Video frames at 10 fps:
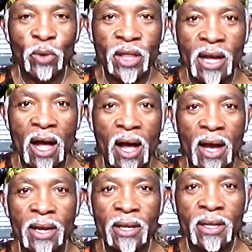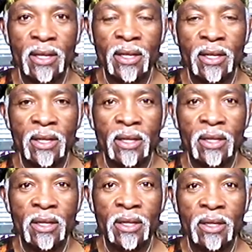with God.
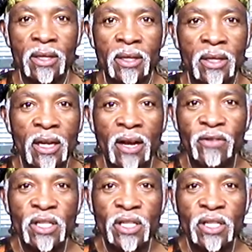Love